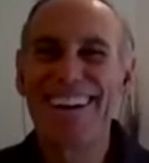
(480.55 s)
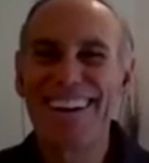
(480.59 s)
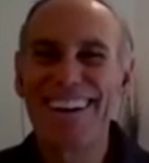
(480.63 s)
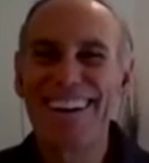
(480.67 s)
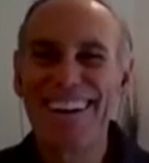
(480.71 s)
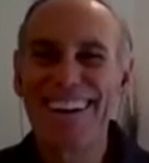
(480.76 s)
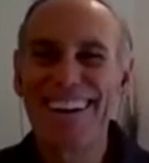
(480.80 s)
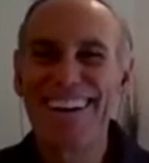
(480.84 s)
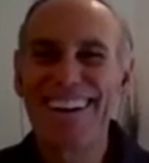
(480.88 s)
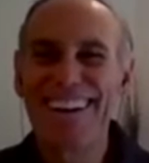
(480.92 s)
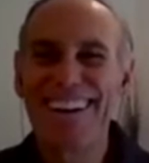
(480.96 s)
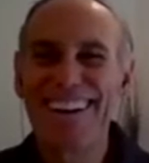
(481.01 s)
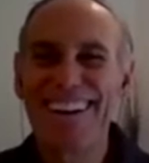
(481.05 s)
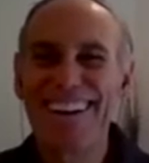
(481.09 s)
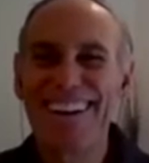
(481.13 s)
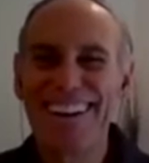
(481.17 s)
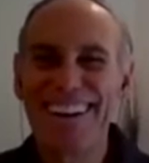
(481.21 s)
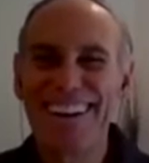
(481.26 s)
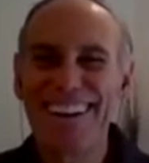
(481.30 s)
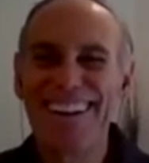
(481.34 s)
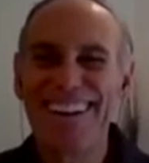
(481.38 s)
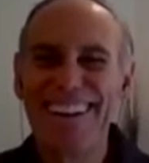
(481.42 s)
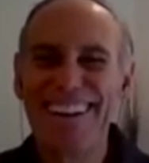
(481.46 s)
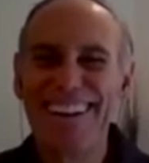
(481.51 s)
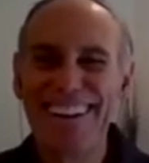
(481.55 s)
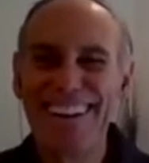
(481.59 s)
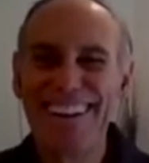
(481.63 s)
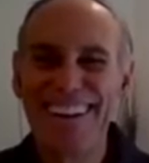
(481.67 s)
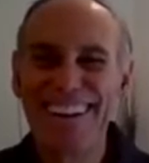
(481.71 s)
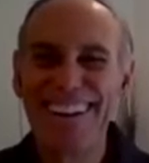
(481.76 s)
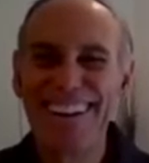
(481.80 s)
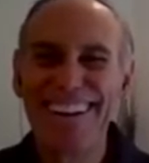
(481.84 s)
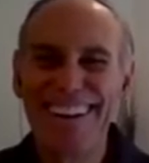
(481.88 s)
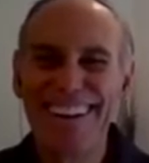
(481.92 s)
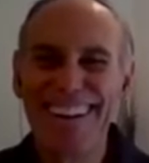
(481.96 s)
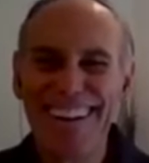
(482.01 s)

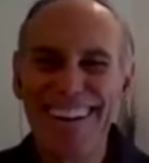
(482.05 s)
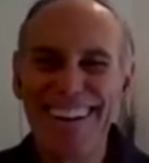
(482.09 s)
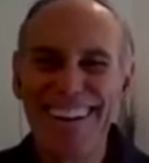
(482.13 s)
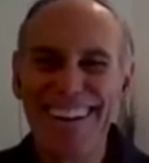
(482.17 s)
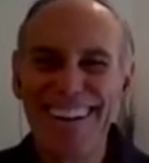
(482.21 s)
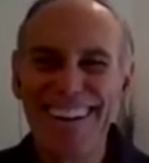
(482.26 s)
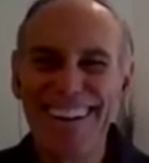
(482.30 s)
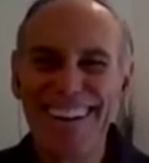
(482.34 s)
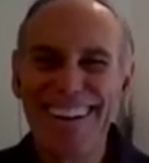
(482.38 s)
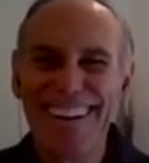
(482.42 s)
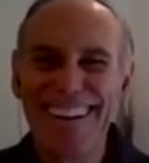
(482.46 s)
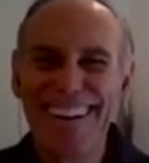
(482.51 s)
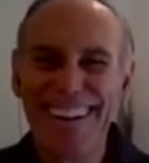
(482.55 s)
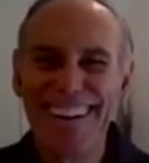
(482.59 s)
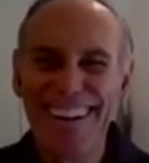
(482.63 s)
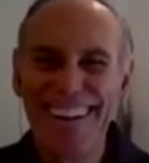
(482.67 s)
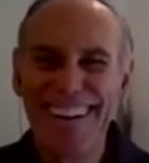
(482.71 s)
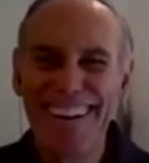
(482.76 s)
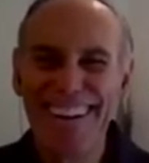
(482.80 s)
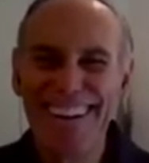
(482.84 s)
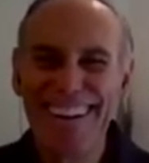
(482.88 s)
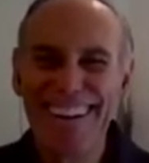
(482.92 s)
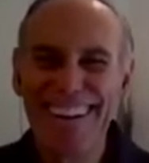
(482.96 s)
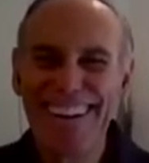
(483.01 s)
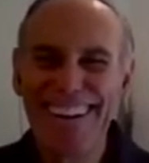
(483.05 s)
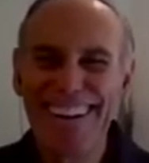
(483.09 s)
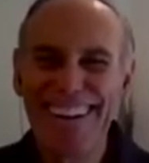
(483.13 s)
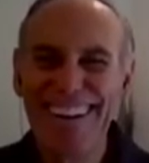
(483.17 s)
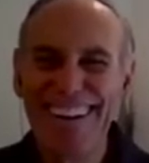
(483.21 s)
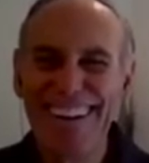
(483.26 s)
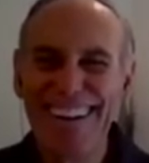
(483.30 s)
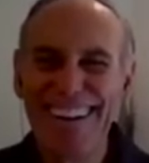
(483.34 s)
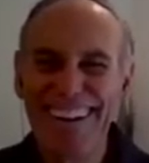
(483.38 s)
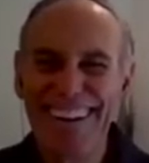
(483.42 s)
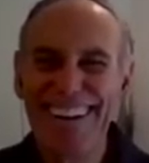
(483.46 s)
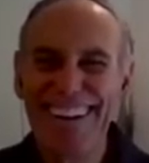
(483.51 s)

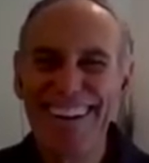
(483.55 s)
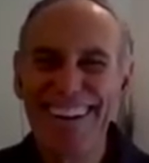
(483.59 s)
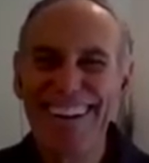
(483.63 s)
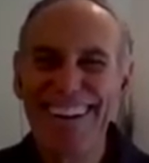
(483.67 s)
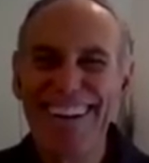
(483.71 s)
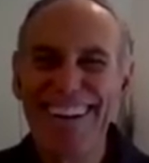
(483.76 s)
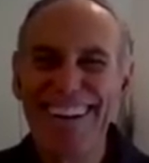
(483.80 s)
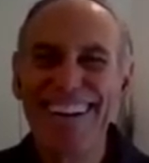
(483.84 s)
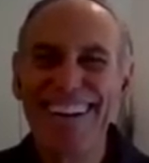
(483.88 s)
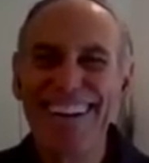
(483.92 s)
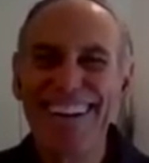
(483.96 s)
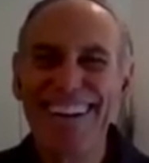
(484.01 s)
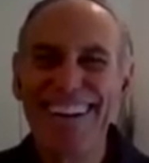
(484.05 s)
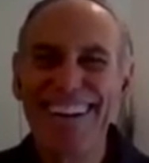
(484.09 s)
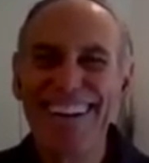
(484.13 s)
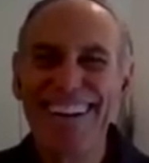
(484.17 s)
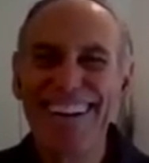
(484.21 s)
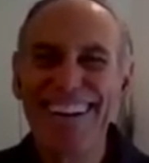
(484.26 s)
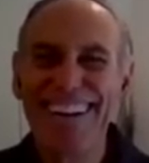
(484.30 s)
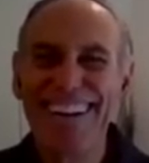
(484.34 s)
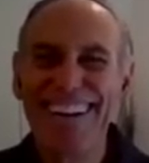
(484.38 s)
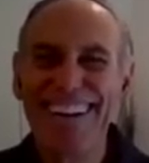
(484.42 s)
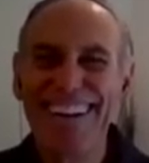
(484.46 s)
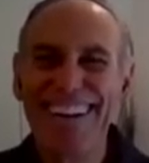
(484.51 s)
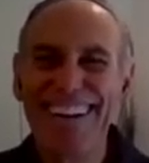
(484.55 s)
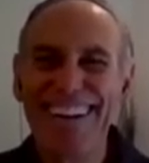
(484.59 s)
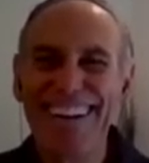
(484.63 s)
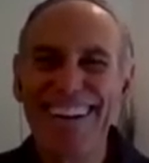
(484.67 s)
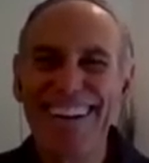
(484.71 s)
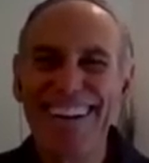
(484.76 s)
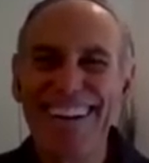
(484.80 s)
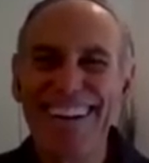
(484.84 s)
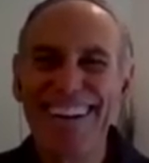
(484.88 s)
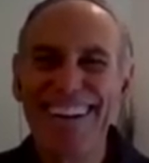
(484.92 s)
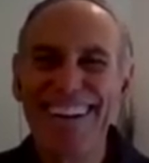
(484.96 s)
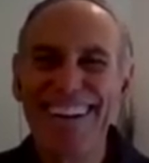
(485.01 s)
No words are spoken by the person on screen.